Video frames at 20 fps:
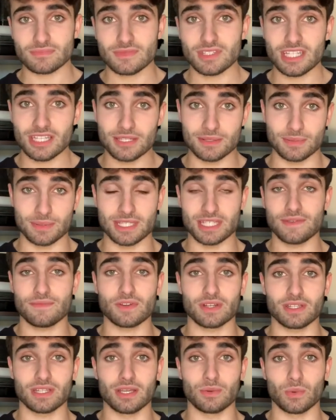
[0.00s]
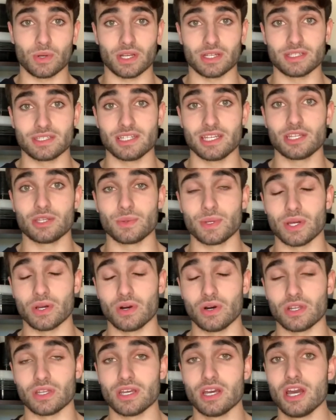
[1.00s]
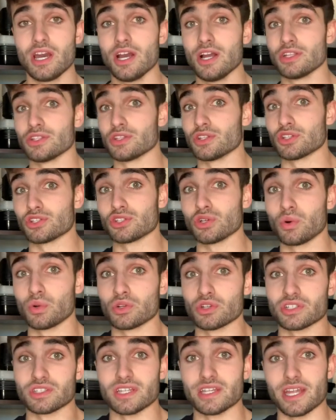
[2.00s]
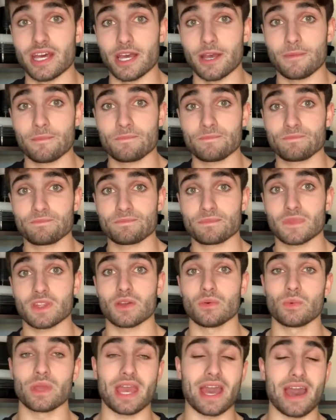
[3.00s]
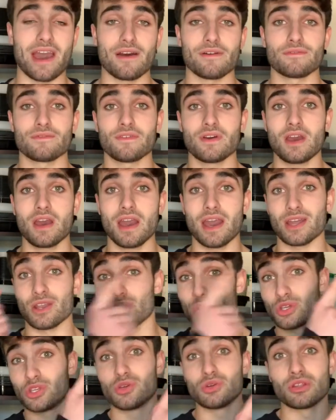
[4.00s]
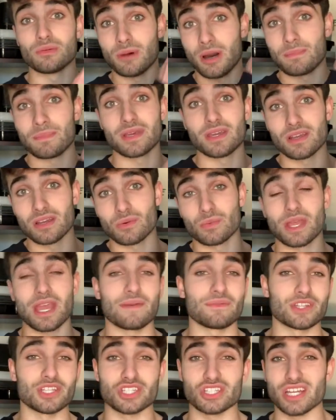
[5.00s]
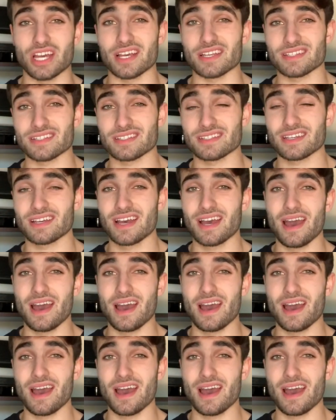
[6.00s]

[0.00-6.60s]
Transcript: Specifically, we're continuing on to the shoulders today. We have, and I'll cue them up here, we have the chest.